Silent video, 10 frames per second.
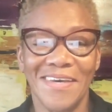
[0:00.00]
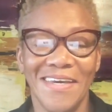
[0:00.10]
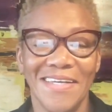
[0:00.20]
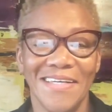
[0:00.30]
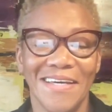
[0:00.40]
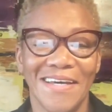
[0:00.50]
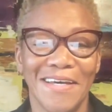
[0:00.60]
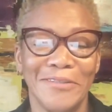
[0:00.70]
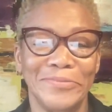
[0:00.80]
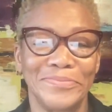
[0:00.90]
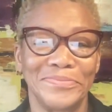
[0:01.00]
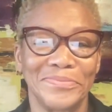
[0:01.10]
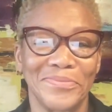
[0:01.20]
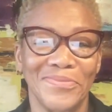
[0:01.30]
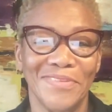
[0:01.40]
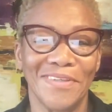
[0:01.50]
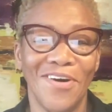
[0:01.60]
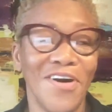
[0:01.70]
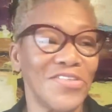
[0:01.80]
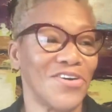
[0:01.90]
And
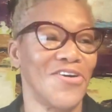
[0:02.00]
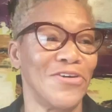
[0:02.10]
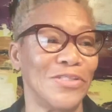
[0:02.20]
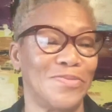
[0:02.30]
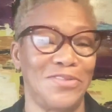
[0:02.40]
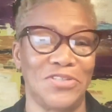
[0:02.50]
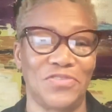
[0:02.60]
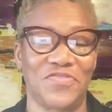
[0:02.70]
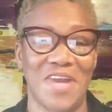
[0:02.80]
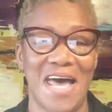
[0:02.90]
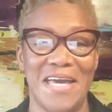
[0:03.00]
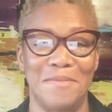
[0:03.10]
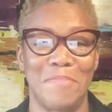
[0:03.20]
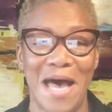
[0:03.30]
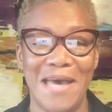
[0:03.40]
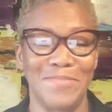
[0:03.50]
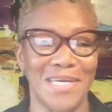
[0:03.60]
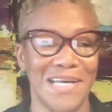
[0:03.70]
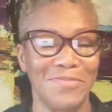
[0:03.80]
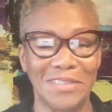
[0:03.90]
all the cars was just flying by
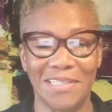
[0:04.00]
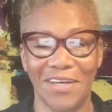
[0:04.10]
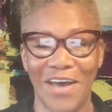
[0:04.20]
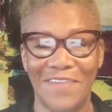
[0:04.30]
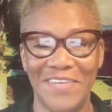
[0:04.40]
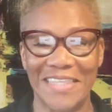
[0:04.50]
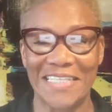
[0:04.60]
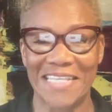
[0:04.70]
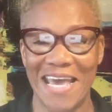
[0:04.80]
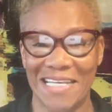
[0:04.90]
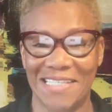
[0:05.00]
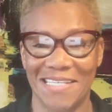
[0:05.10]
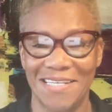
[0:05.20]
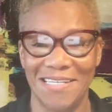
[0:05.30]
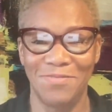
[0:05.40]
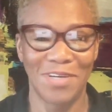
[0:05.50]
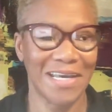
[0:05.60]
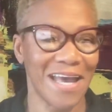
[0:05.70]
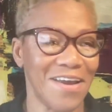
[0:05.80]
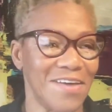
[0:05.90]
me, and I went to get off at this exit. And when I
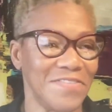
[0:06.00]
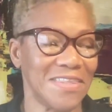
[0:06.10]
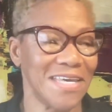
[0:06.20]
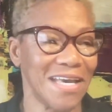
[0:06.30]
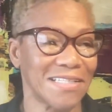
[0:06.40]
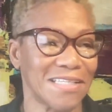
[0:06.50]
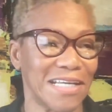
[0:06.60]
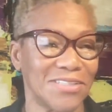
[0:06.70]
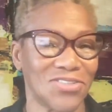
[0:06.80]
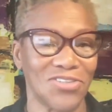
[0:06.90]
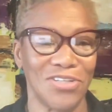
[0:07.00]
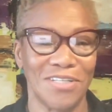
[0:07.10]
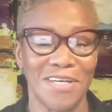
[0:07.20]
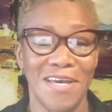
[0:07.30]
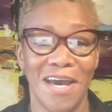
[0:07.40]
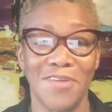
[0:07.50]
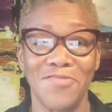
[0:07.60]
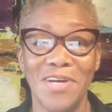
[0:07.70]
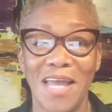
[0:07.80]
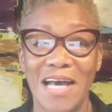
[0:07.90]
got off at the exit, I
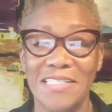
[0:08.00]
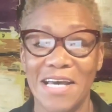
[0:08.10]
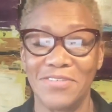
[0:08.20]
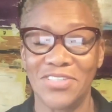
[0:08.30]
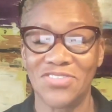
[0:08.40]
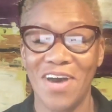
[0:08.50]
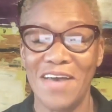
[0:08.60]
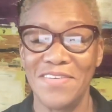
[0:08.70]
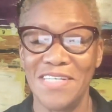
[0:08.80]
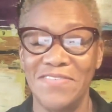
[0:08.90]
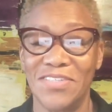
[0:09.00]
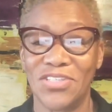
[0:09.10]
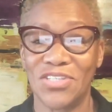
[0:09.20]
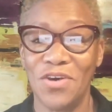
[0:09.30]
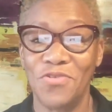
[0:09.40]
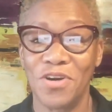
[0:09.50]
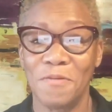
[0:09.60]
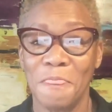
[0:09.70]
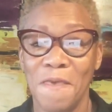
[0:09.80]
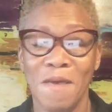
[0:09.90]
realized I was driving even slower,
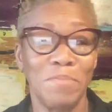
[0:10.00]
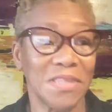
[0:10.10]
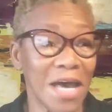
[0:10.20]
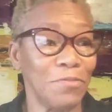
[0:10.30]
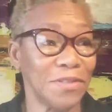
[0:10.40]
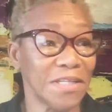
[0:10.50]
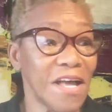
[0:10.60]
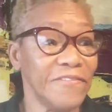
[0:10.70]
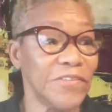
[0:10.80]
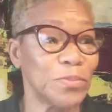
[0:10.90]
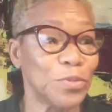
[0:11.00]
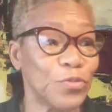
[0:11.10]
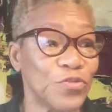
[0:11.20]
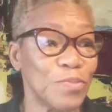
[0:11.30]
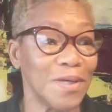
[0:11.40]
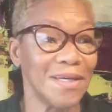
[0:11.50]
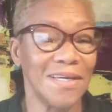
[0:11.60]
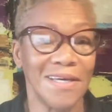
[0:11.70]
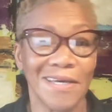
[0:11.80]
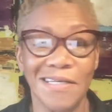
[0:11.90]
but that was comfortable for me.
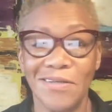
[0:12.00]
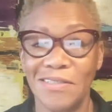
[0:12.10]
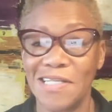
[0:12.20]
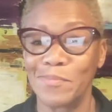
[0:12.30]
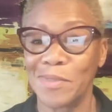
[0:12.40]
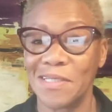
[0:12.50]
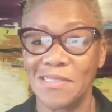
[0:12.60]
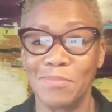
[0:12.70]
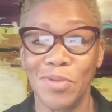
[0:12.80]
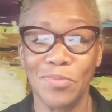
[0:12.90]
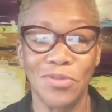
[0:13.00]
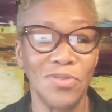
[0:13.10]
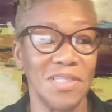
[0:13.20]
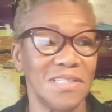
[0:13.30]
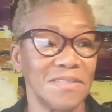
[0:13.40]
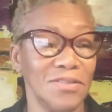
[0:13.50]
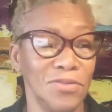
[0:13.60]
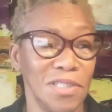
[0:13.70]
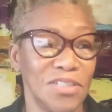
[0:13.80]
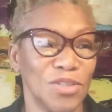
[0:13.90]
And he looked at me and he said, "Baby, you need
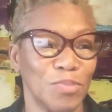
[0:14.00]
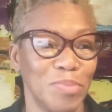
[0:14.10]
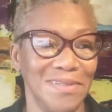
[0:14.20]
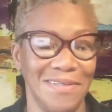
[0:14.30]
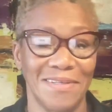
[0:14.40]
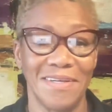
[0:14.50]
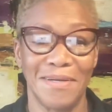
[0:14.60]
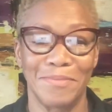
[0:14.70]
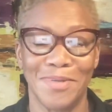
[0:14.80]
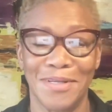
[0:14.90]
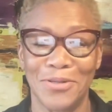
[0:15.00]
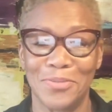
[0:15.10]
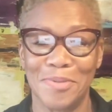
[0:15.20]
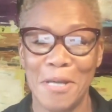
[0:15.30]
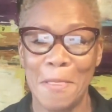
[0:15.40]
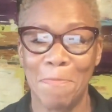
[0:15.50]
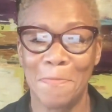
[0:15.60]
to speed it up a little bit."